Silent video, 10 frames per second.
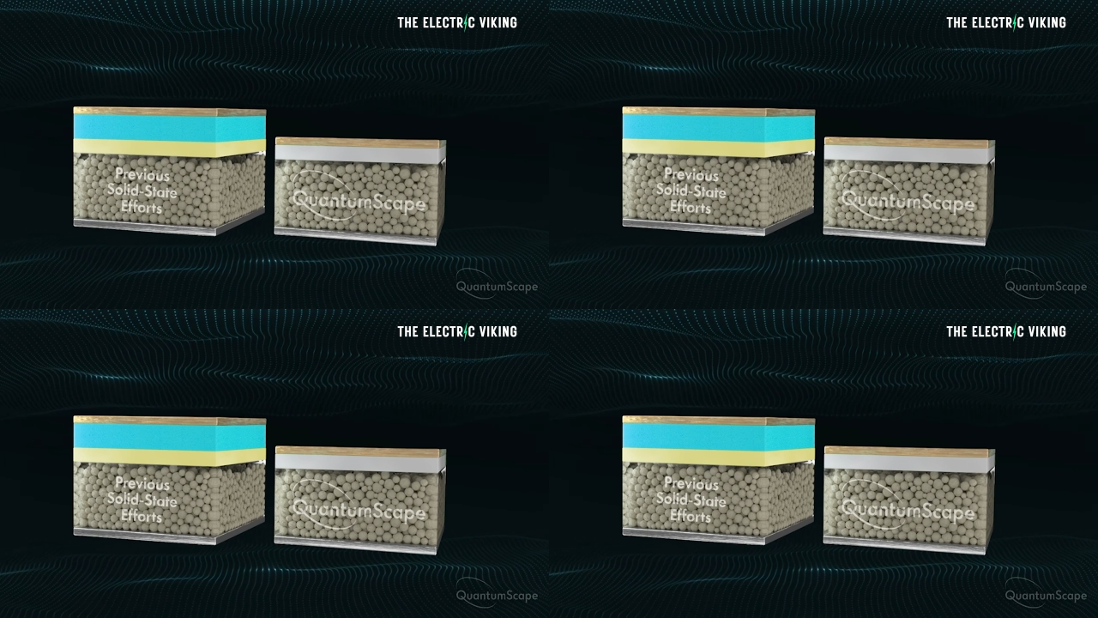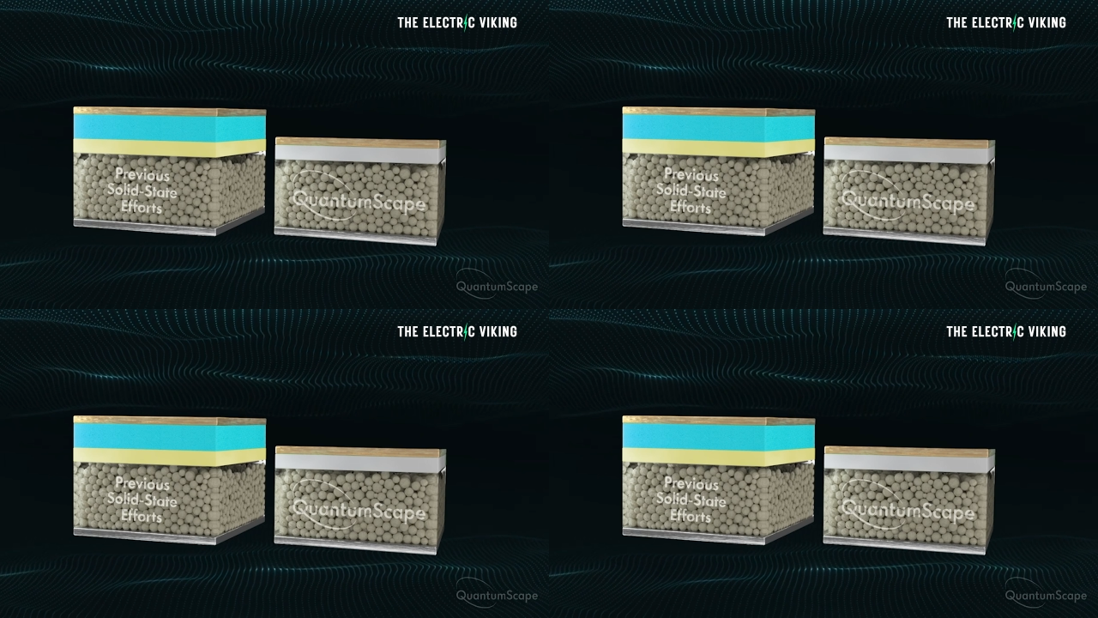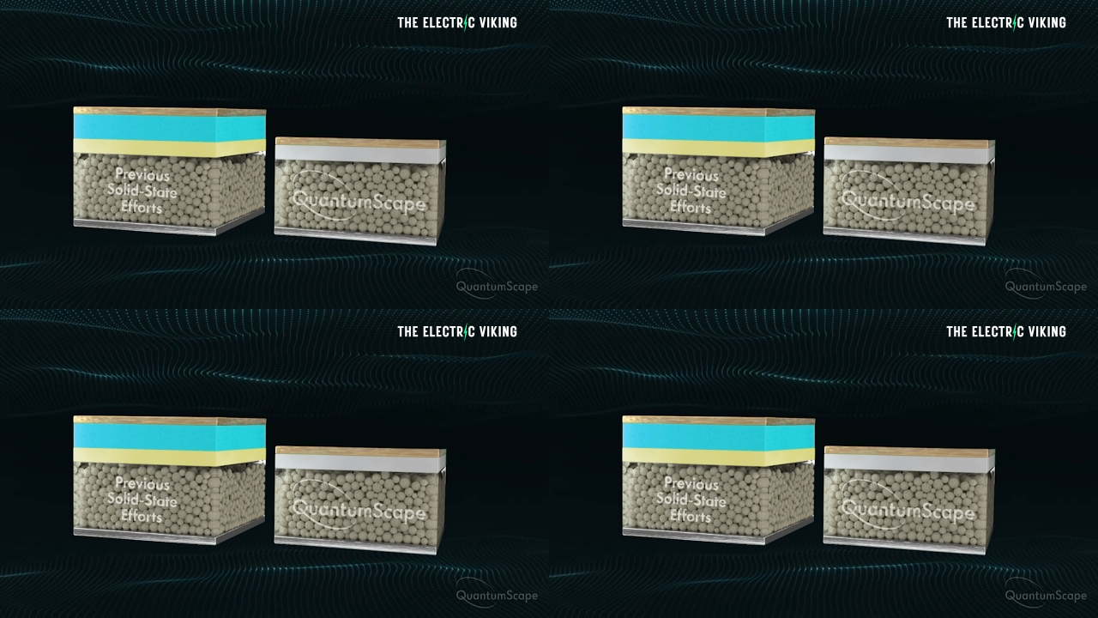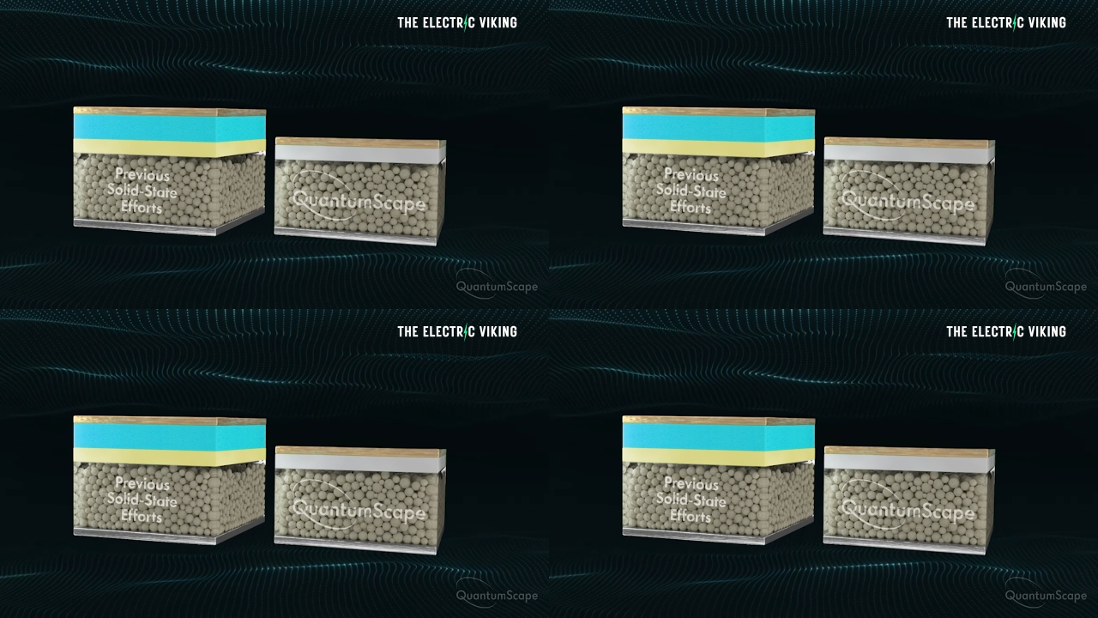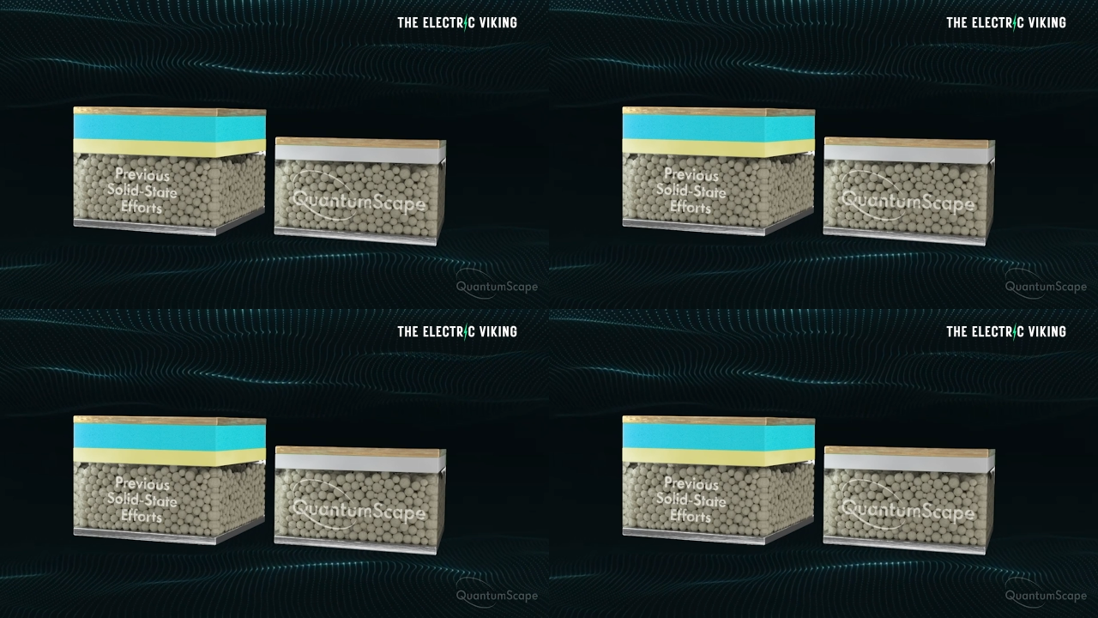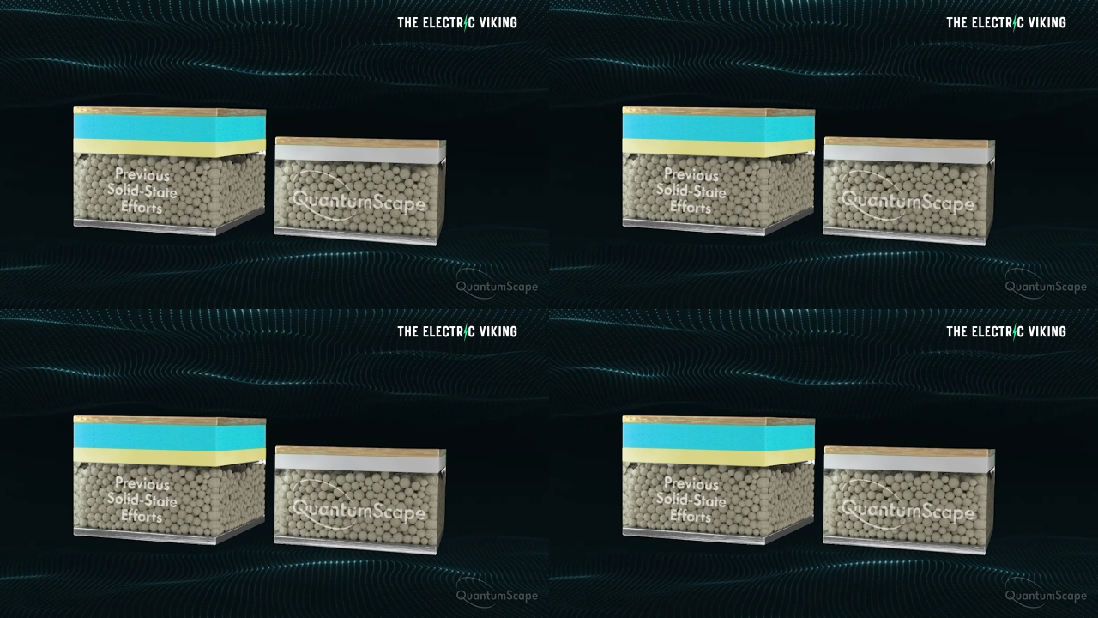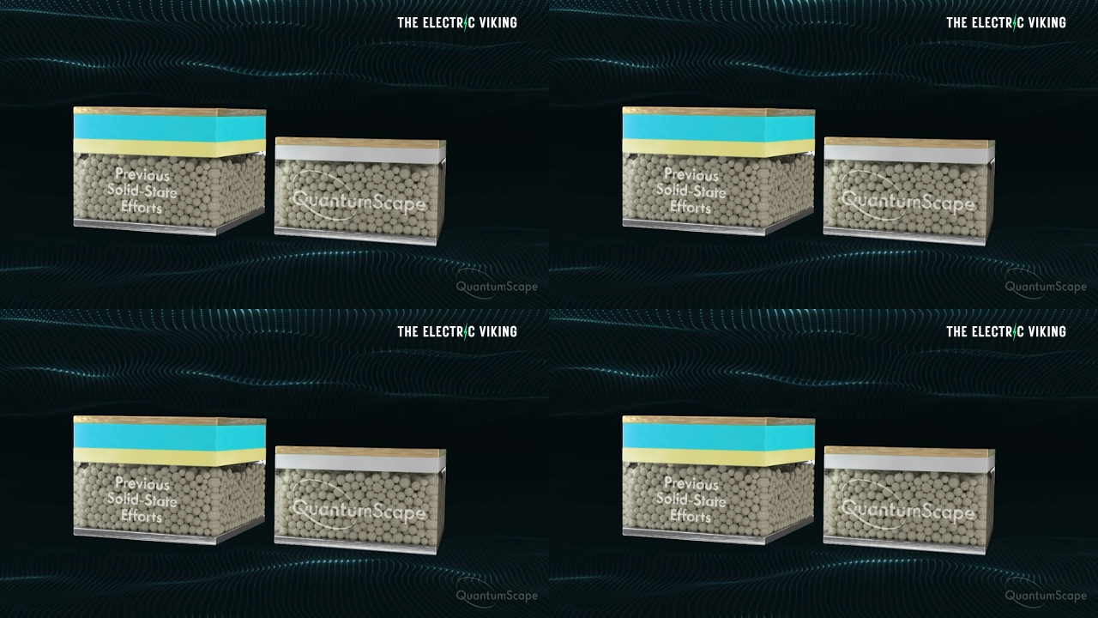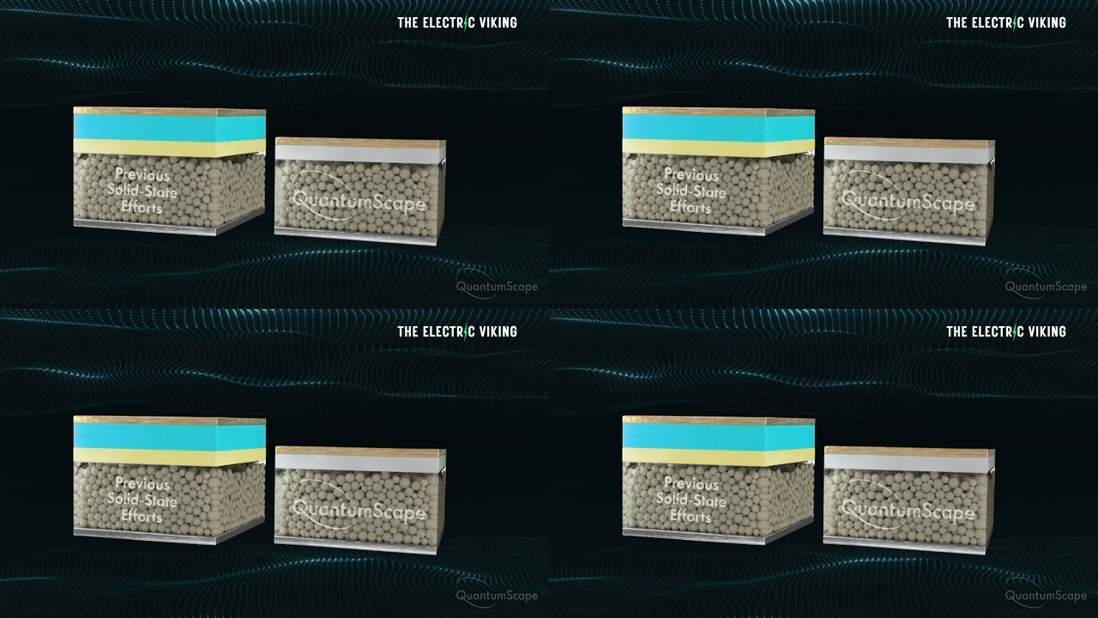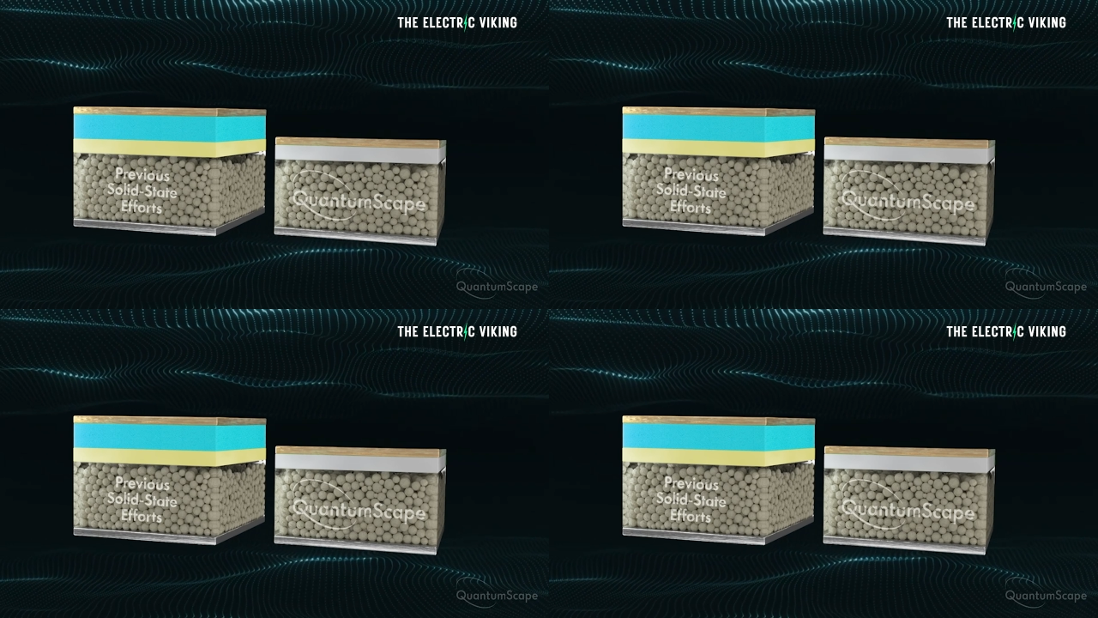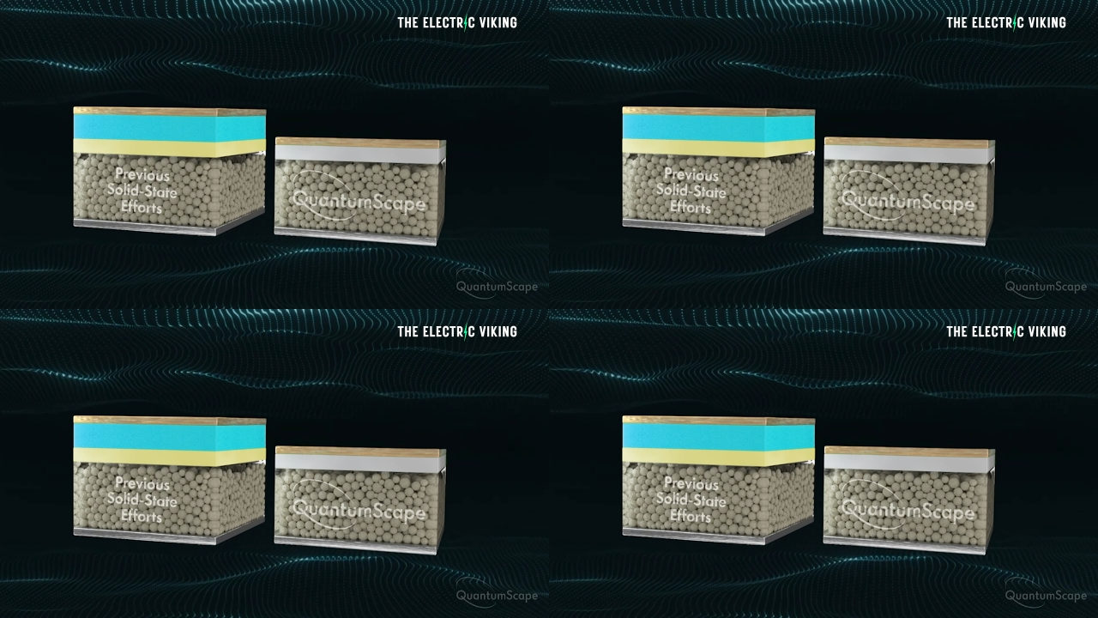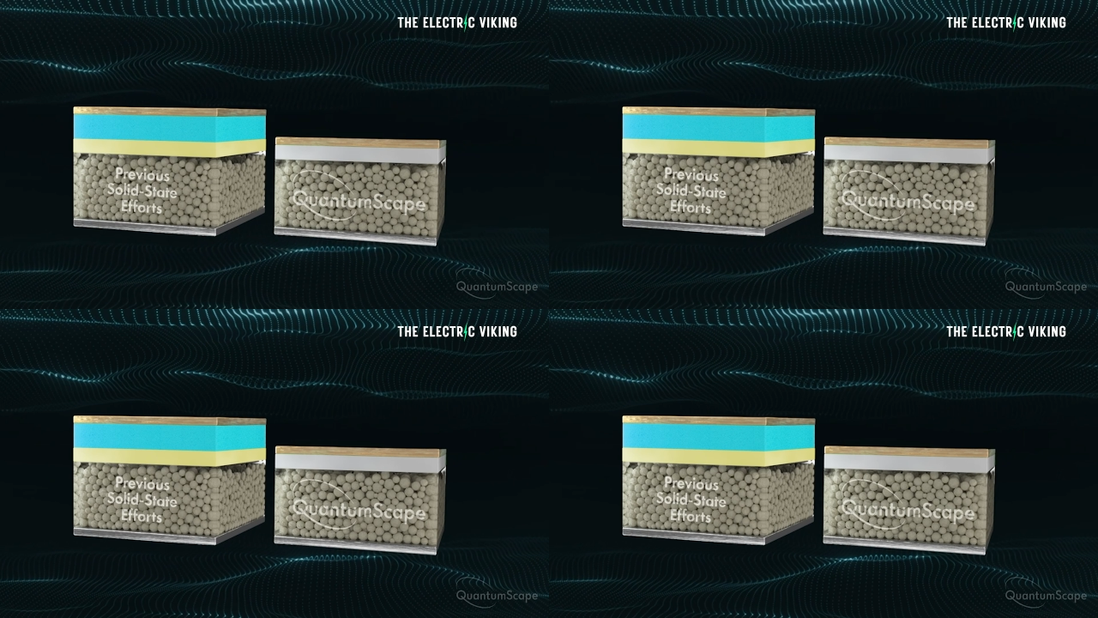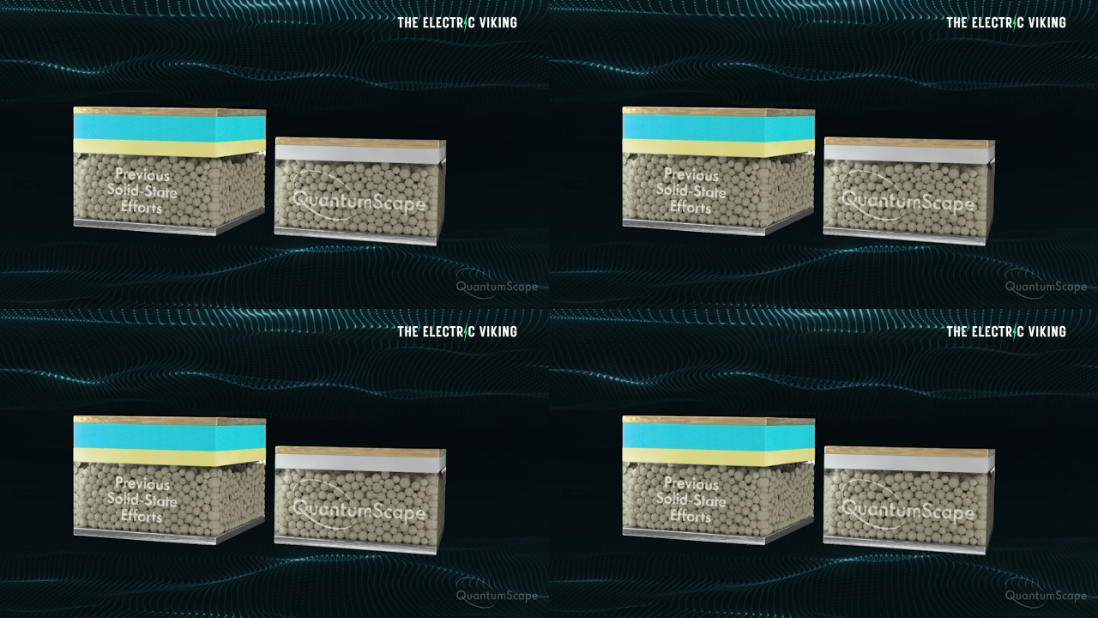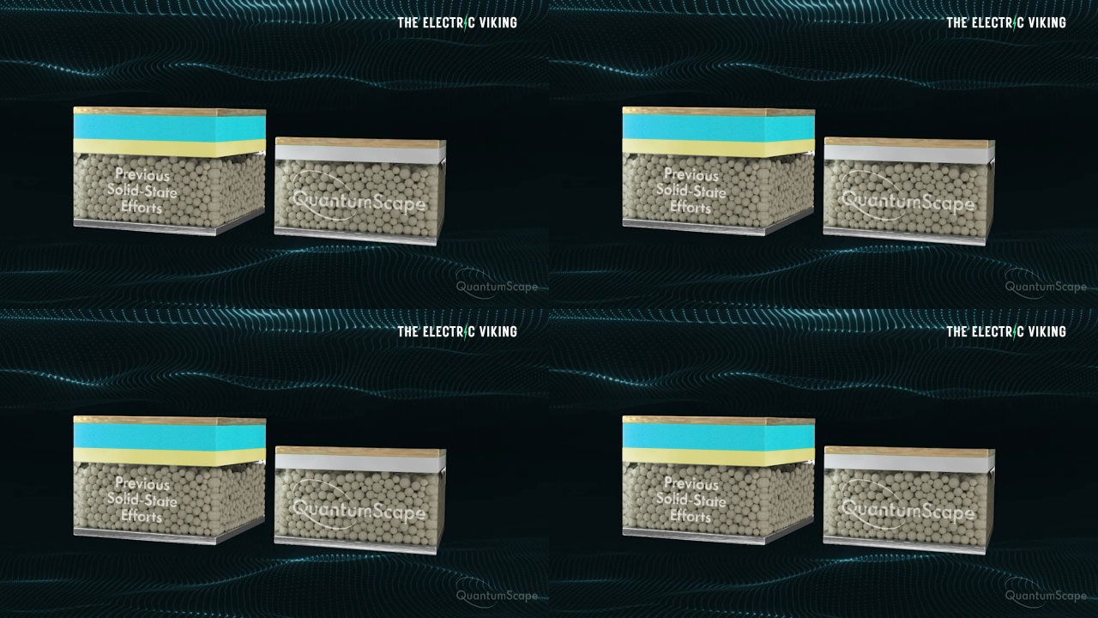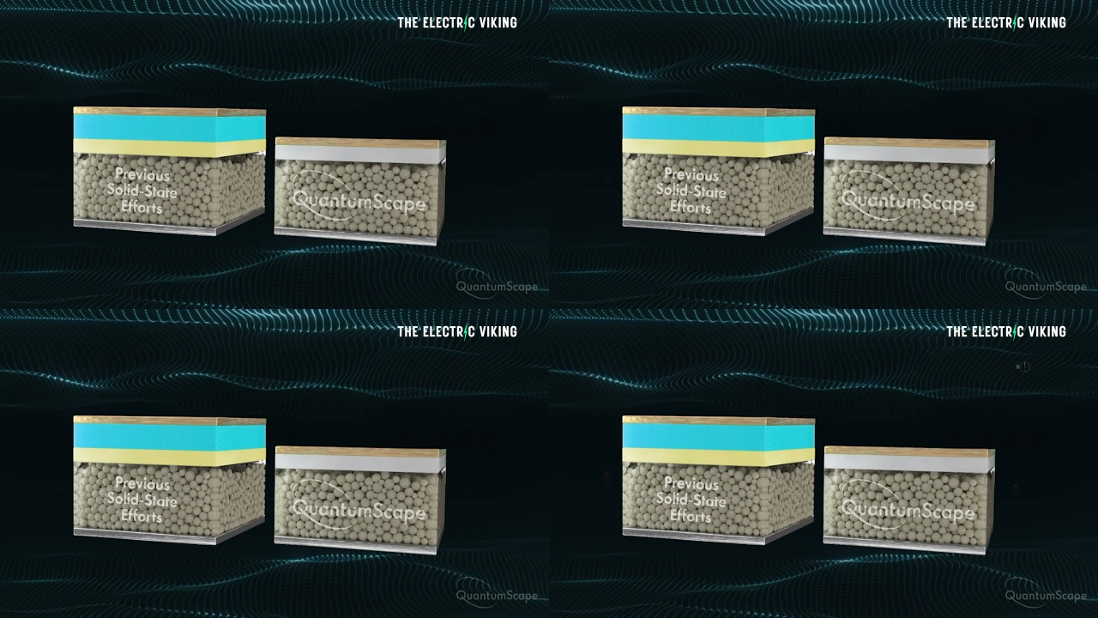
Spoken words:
No face is visible, so there are no lips to read.